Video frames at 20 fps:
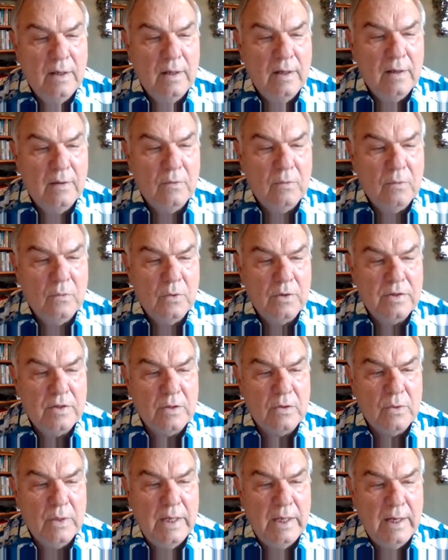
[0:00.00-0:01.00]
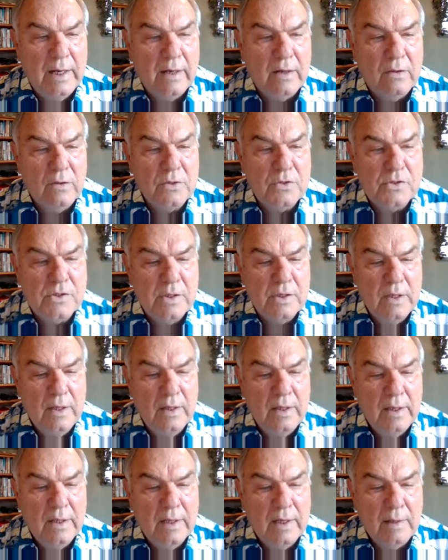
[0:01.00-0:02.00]
with the green arrows,
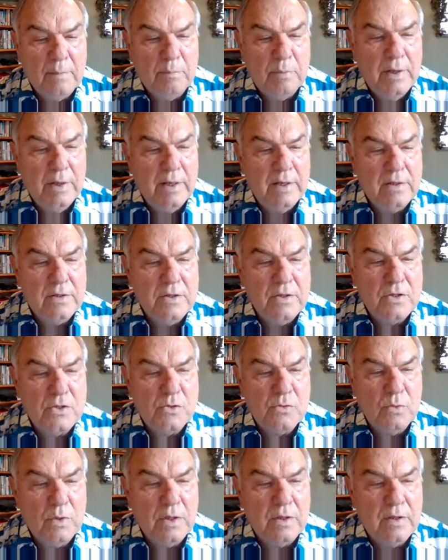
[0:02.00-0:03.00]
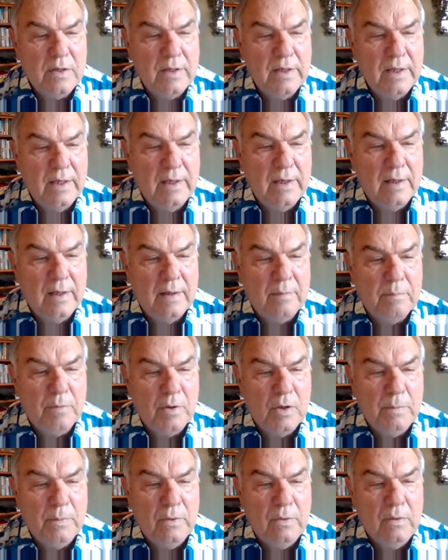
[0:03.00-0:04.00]
you got predators with the
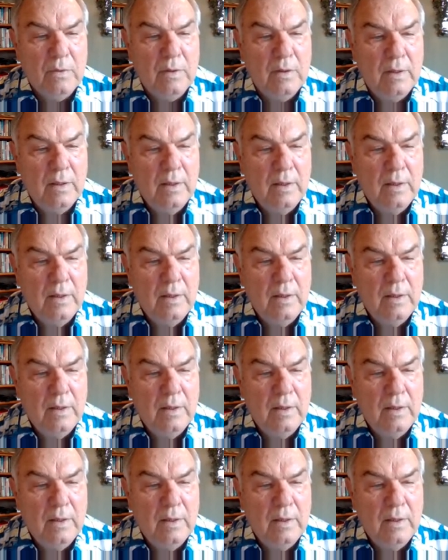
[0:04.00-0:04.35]
purple,